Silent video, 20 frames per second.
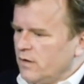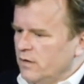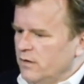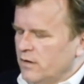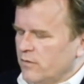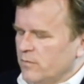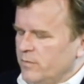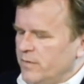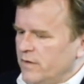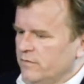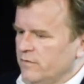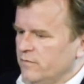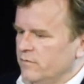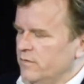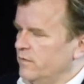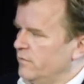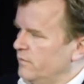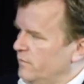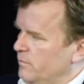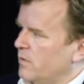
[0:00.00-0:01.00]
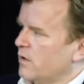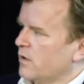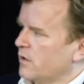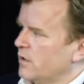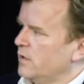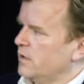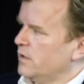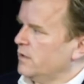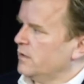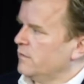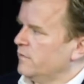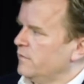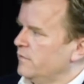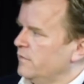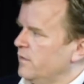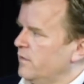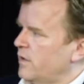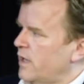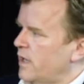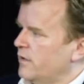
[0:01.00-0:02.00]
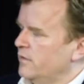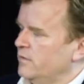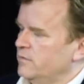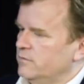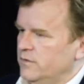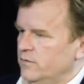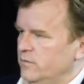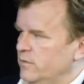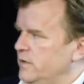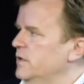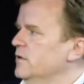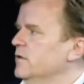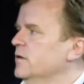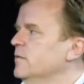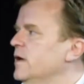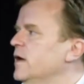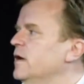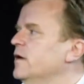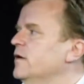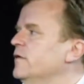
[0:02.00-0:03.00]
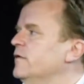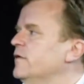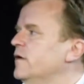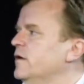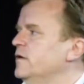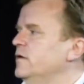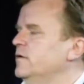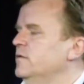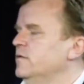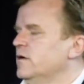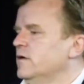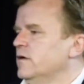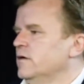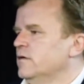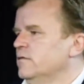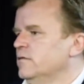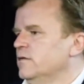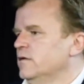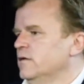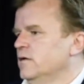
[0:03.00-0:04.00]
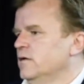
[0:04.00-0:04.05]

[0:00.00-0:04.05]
Another piece of it is marketing. So how do you hear about us? How do you kind of